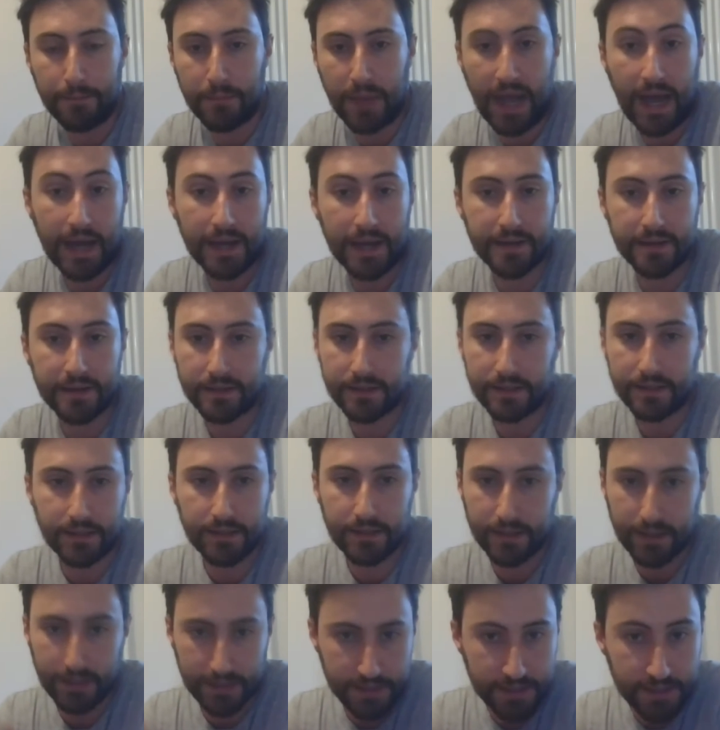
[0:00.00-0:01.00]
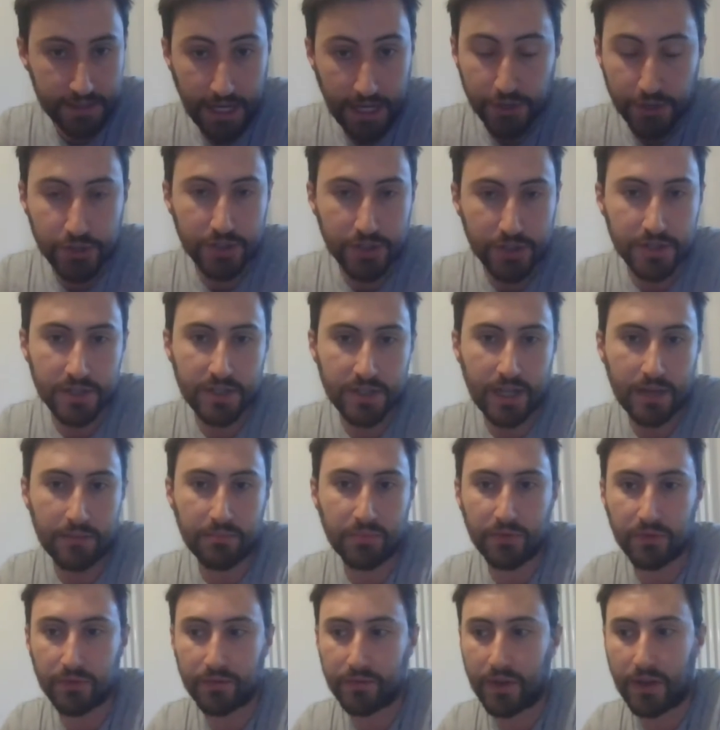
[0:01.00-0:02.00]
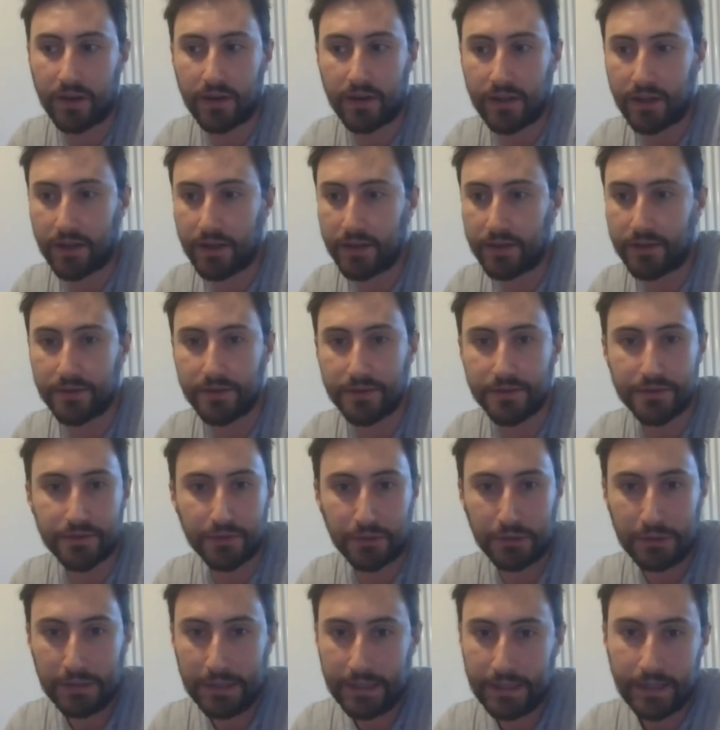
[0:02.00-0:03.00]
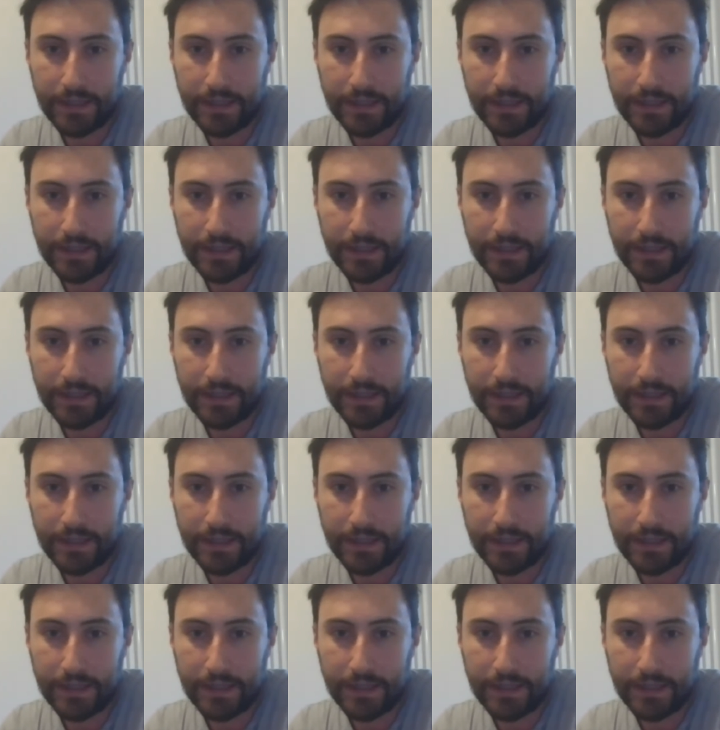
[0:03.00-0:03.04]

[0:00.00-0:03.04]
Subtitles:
add extensions to their portfolios, or,